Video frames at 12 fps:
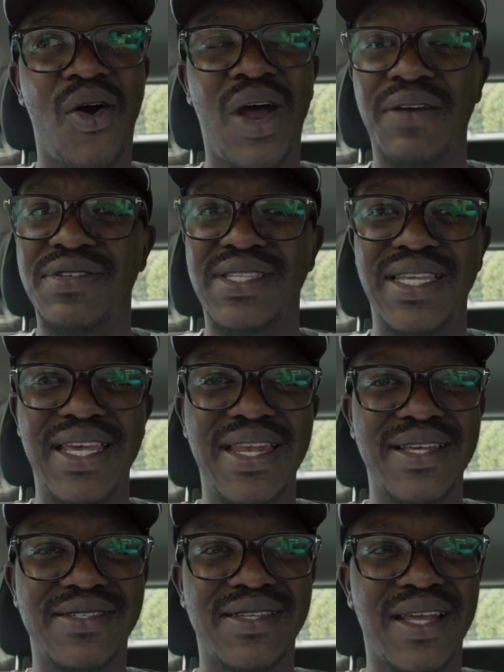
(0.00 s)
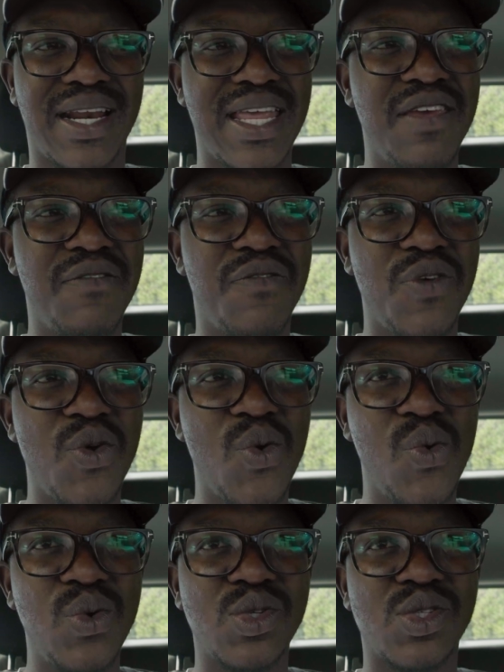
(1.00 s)
all I've seen is
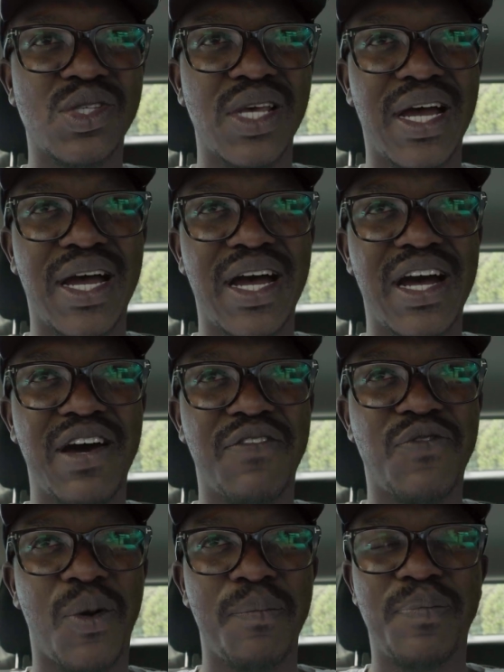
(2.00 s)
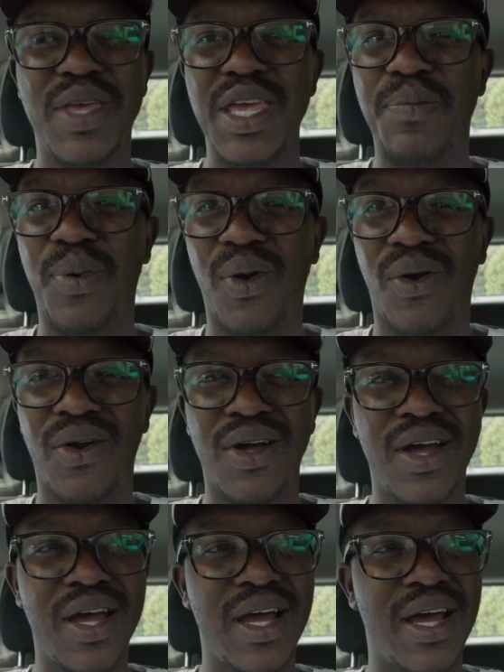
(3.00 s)
reviews from people,
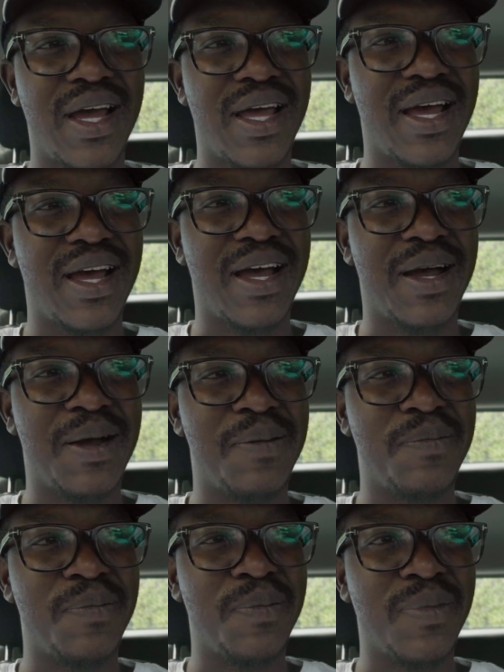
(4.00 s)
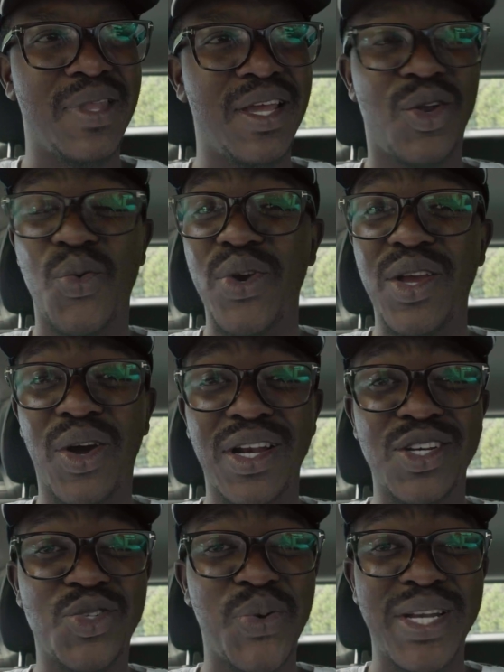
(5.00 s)
including on
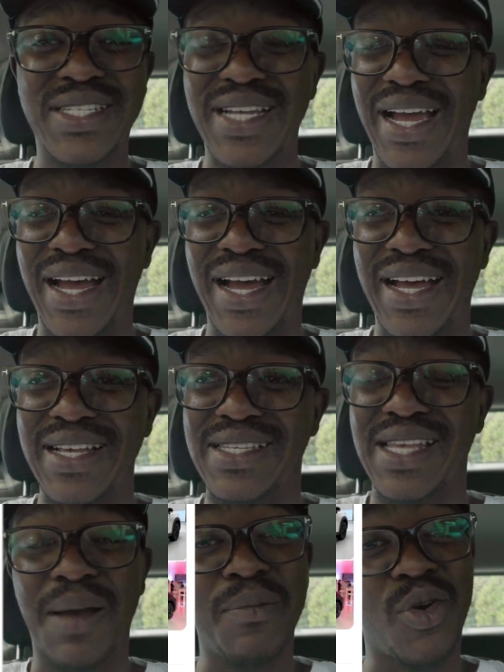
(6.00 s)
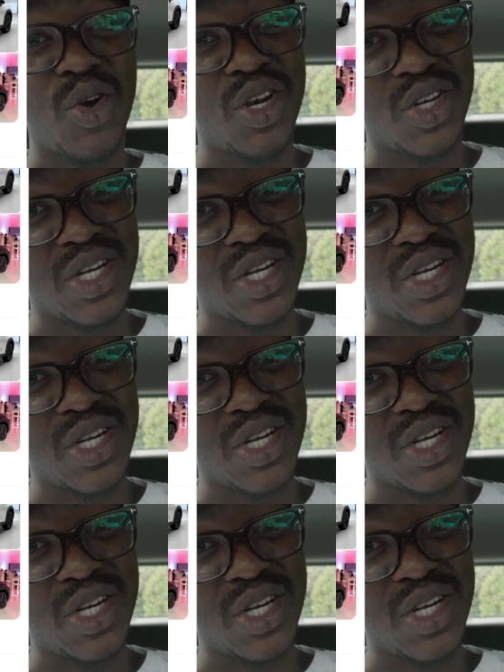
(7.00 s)
Twitter, some good